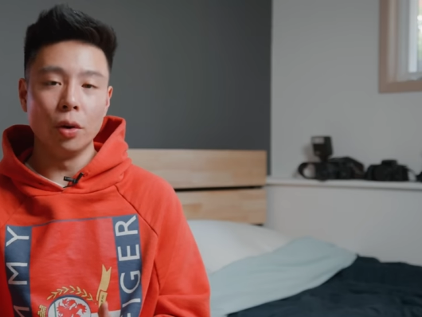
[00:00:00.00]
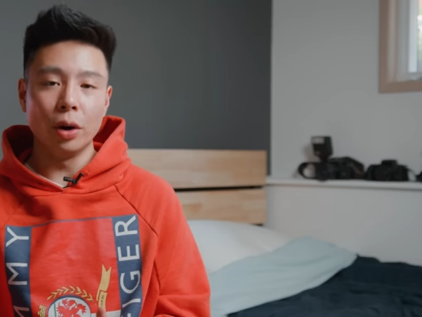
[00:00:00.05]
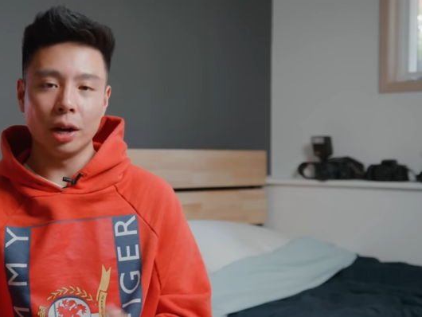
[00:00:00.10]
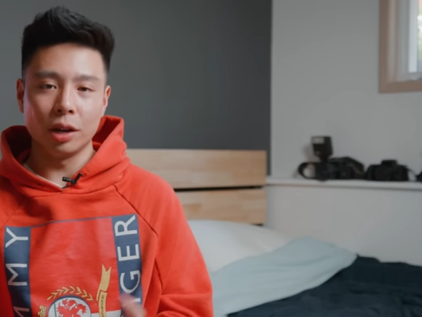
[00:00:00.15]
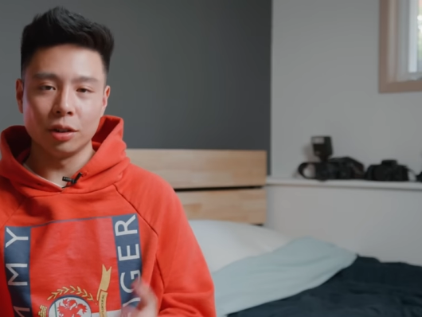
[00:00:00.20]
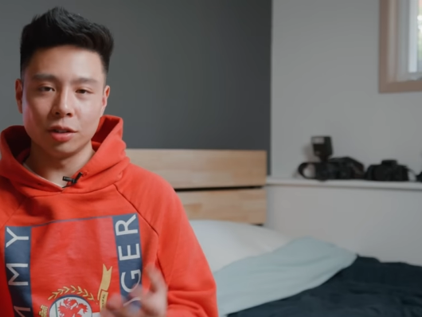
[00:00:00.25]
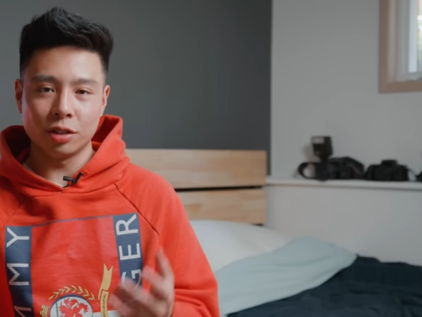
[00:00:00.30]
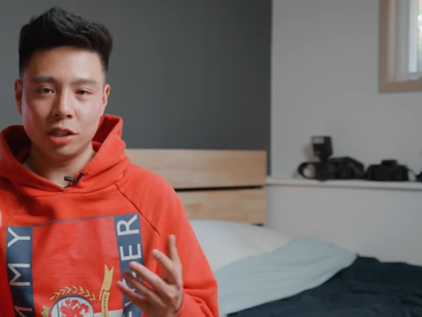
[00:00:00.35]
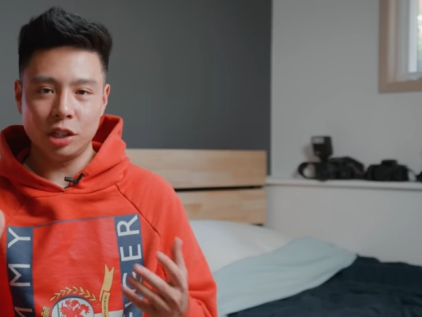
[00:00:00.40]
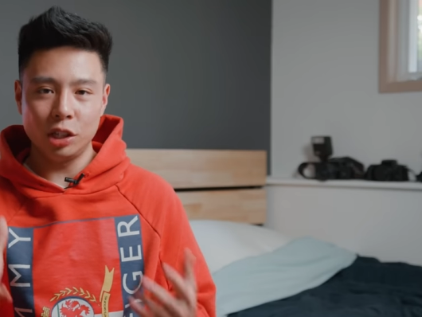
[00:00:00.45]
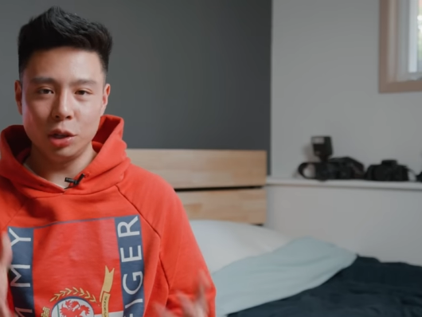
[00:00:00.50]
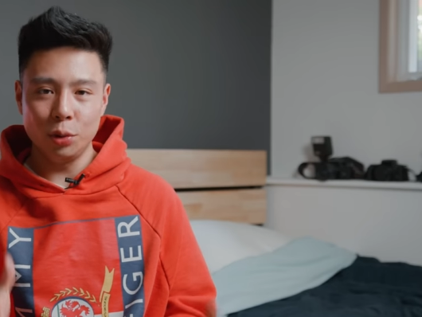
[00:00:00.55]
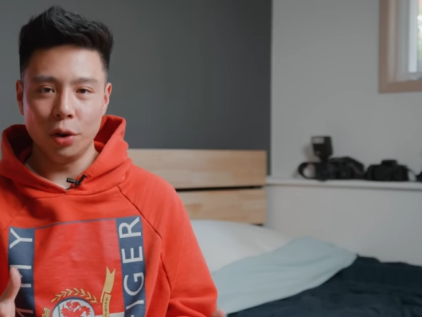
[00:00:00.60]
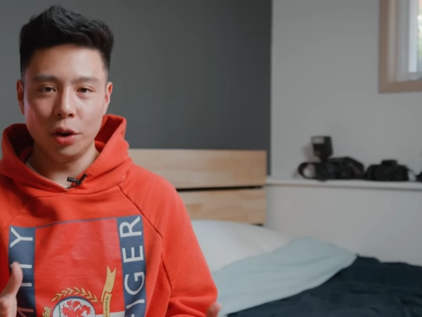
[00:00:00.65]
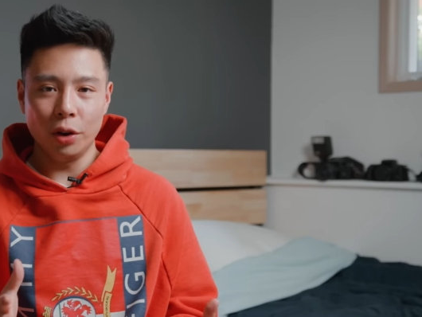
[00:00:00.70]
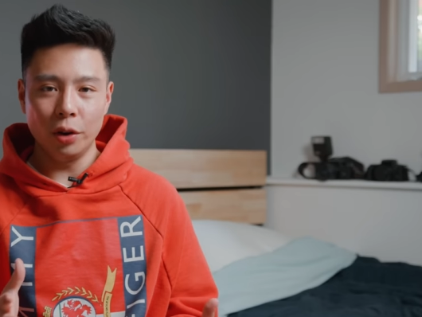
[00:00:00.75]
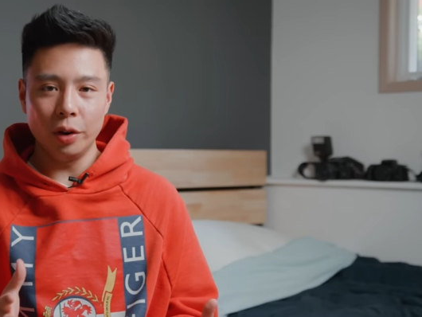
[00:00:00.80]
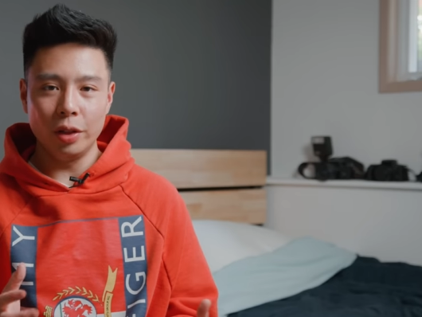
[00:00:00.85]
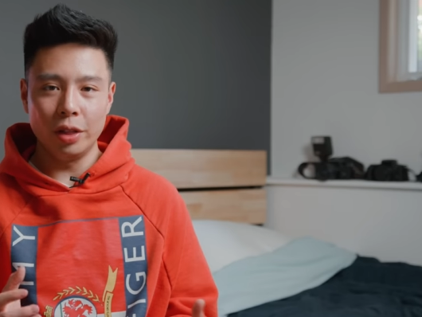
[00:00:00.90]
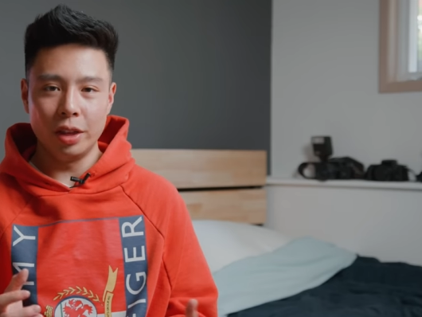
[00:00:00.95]
and I'll see you
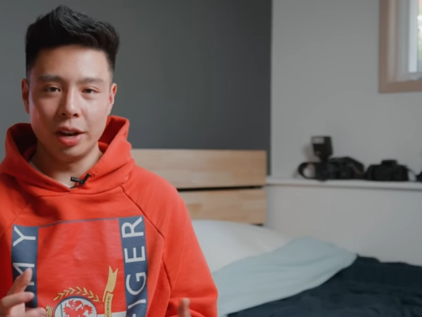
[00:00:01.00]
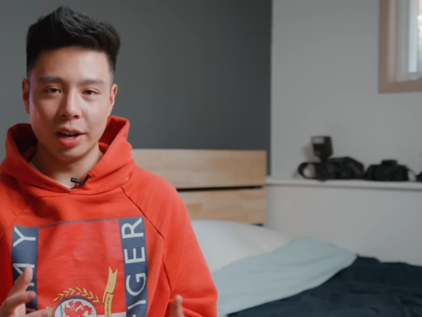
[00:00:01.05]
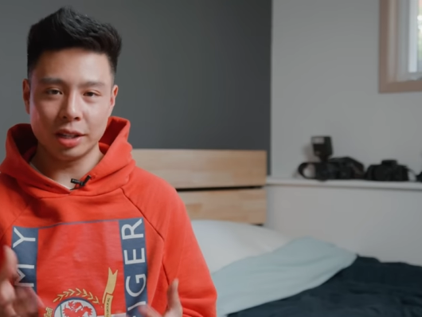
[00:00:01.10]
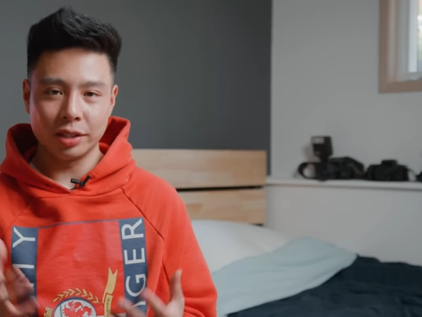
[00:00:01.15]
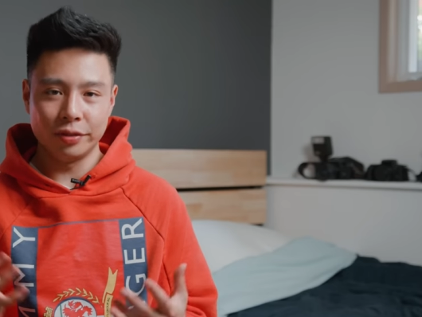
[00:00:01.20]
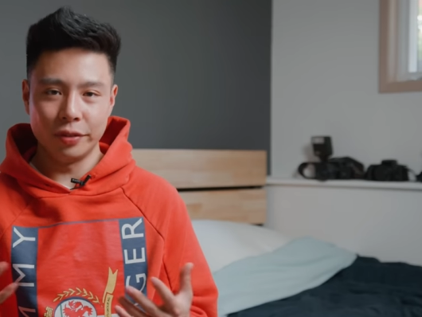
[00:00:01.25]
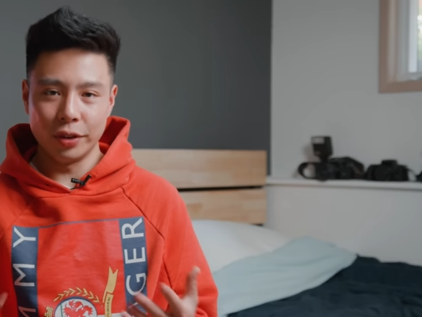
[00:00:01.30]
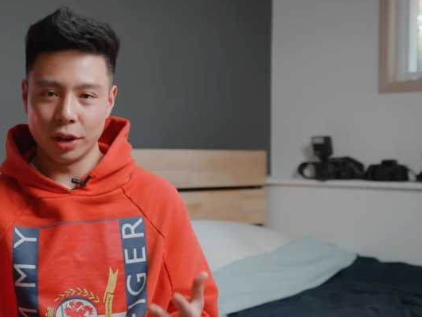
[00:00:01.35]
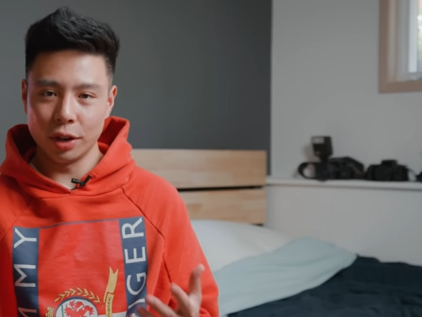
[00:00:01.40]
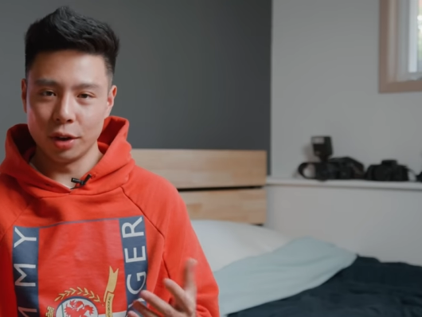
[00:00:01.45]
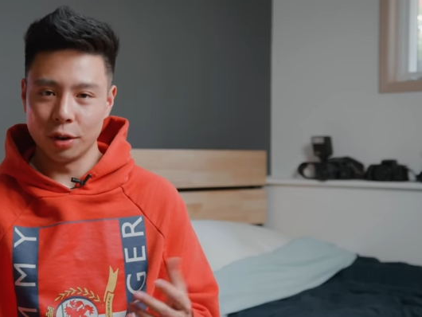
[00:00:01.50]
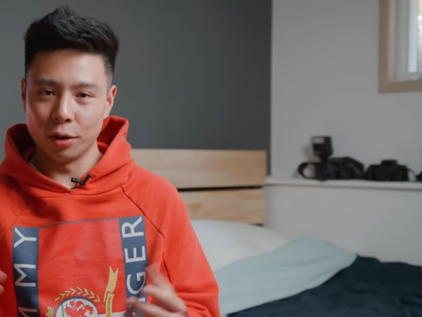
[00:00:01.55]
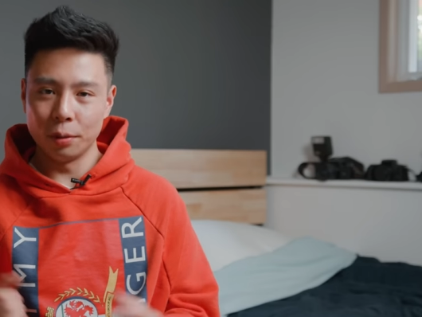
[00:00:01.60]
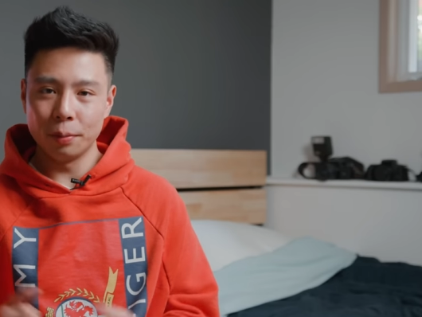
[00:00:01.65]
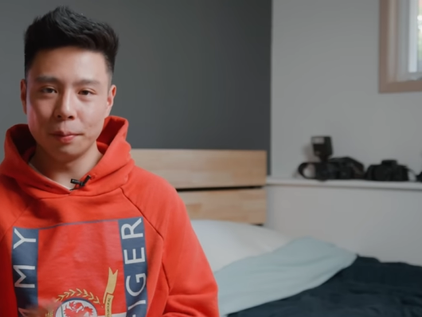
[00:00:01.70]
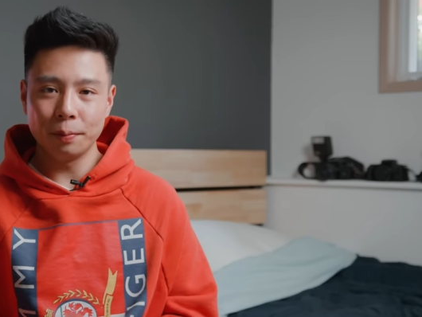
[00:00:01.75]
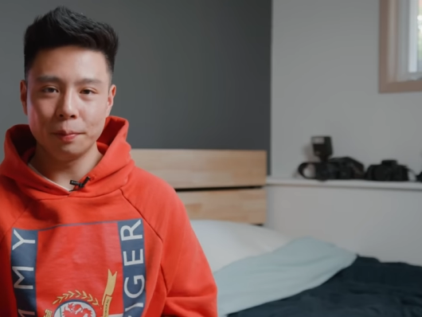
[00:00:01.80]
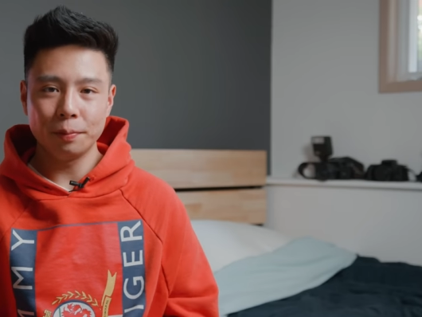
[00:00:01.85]
all in the next video.